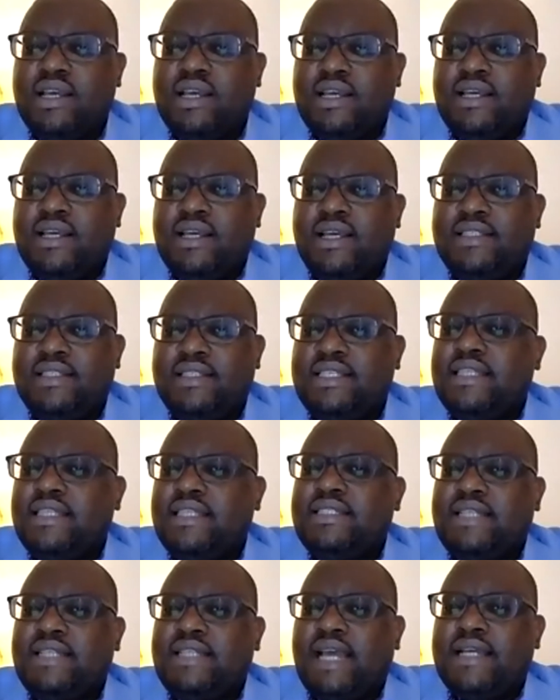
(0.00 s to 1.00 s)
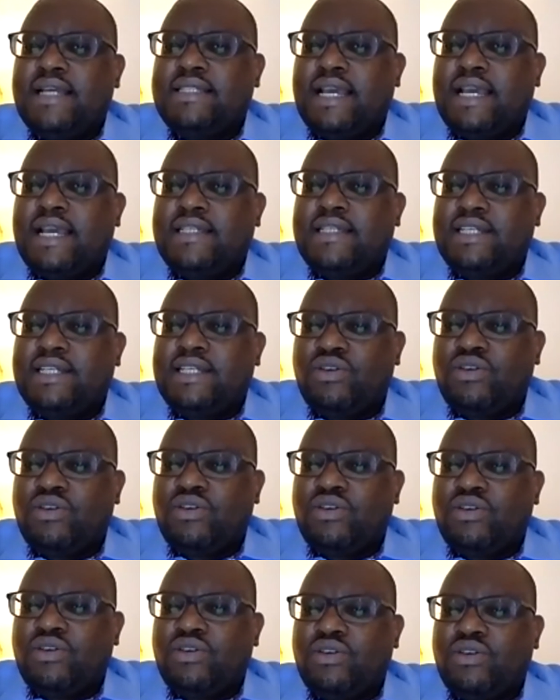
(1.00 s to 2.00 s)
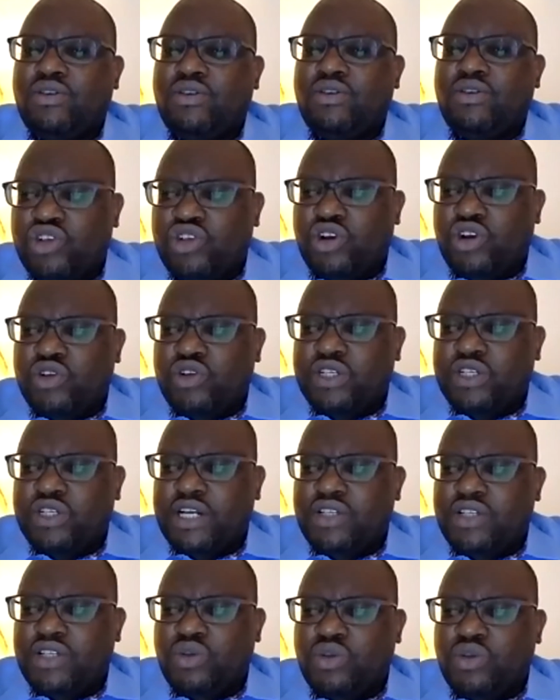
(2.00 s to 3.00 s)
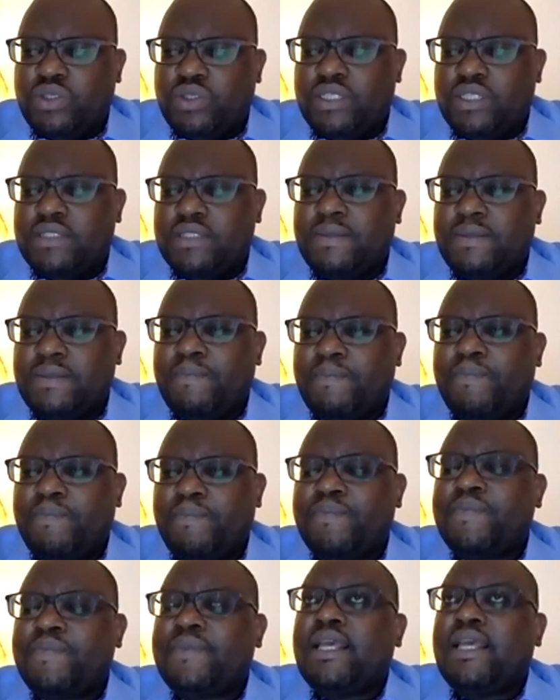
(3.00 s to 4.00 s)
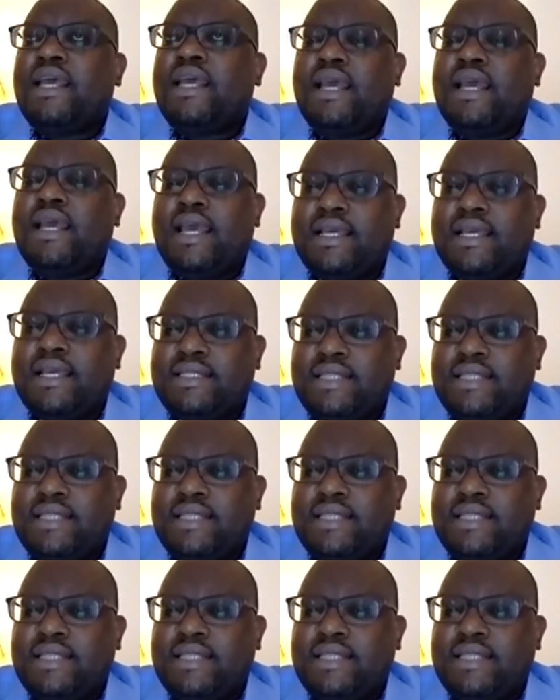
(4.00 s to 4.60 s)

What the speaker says: and sensitization on land and natural resources. Esther